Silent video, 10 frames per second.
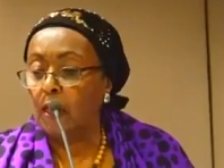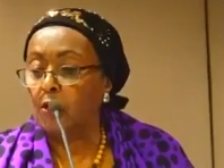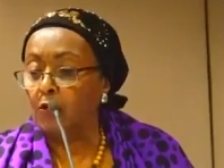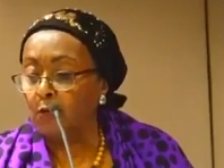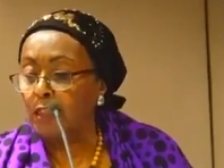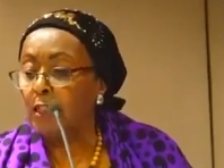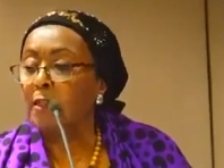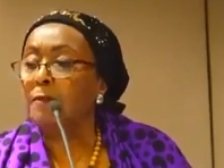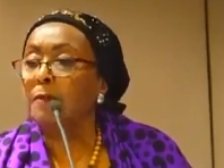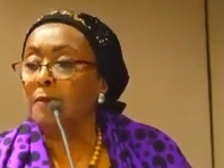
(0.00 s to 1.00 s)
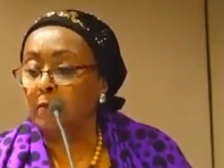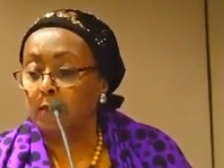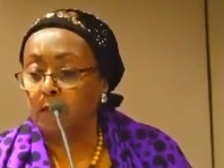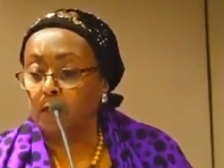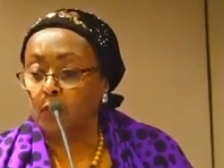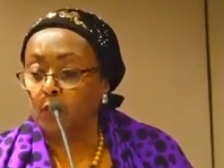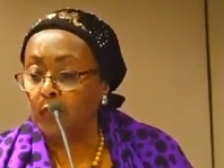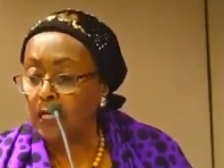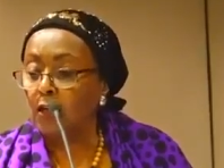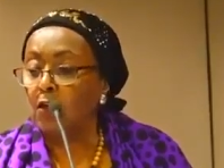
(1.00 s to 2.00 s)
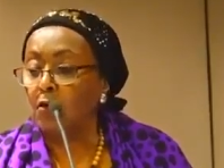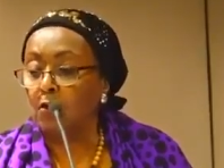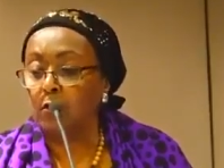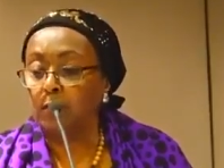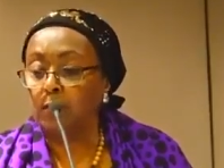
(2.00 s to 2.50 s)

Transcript: is ready to dialogue